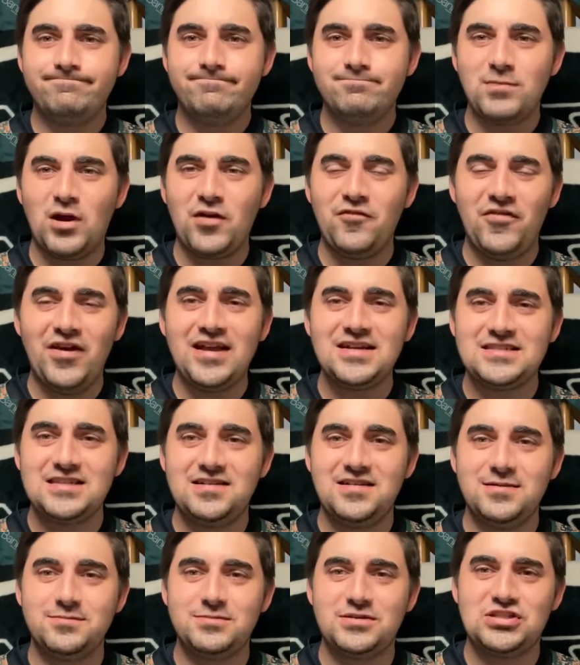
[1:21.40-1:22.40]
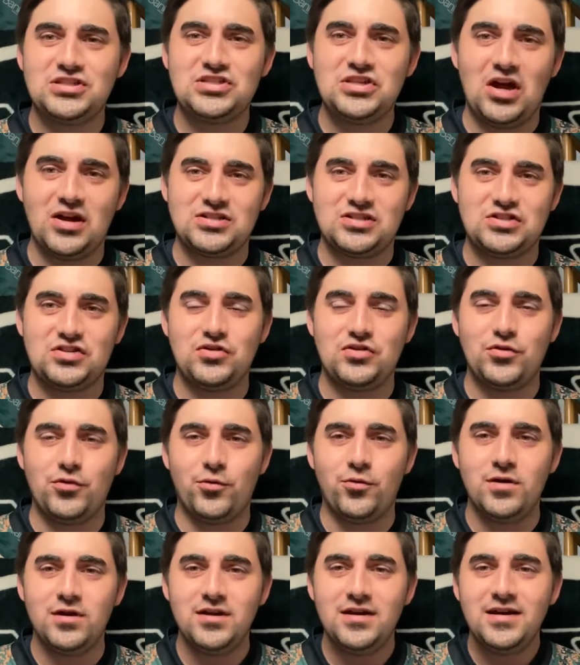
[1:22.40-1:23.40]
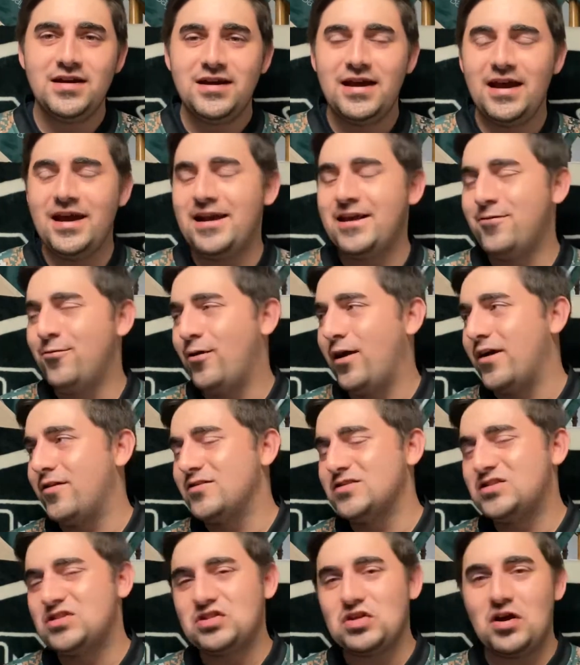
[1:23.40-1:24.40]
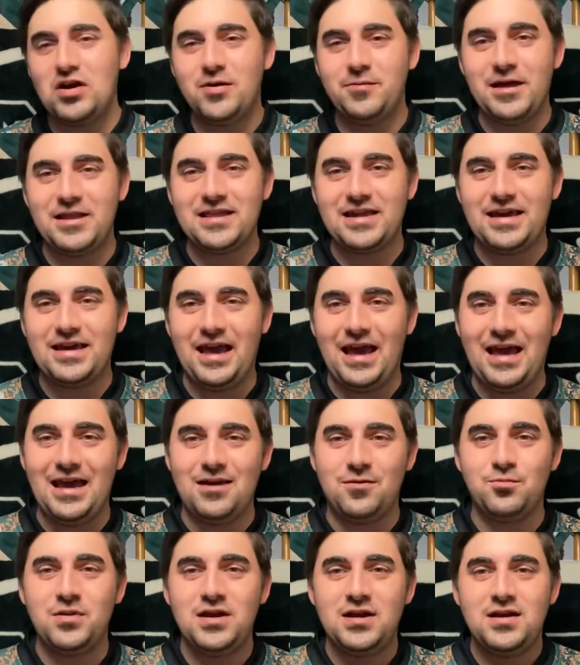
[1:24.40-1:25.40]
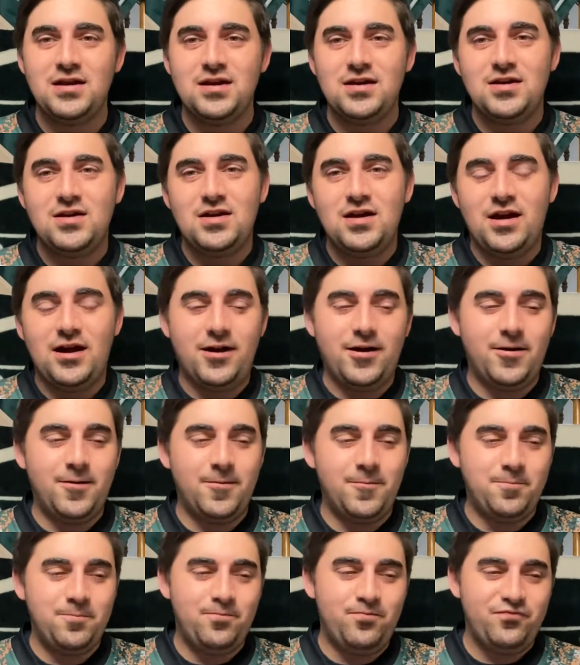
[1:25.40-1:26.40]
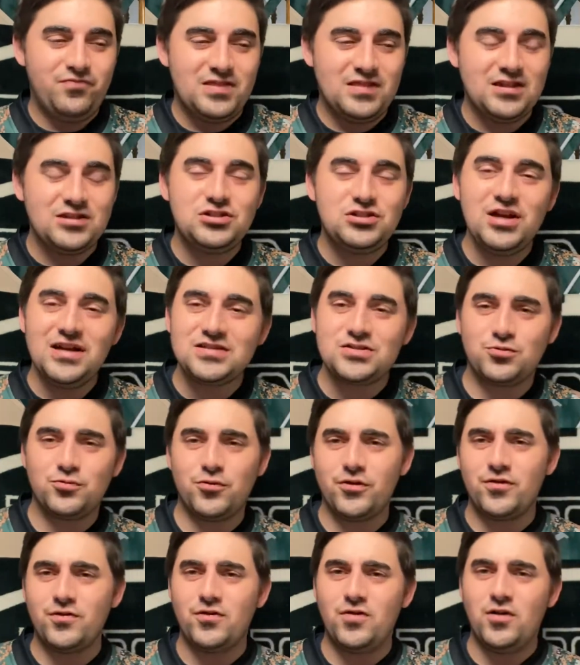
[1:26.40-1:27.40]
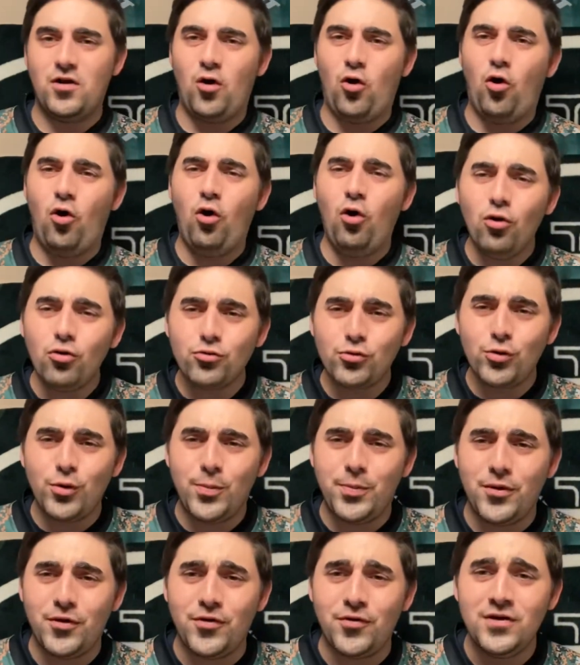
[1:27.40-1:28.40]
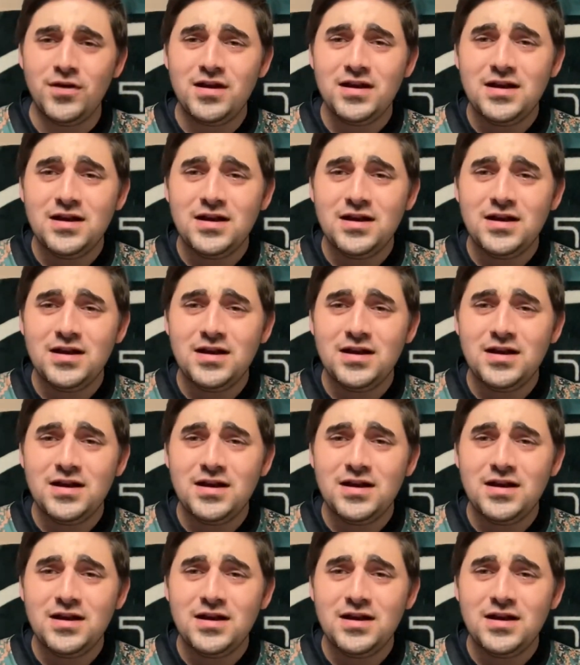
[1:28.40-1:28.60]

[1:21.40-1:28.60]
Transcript: My fantasy team sucks too. Anyway, let's talk about the game. The Jets were horrible.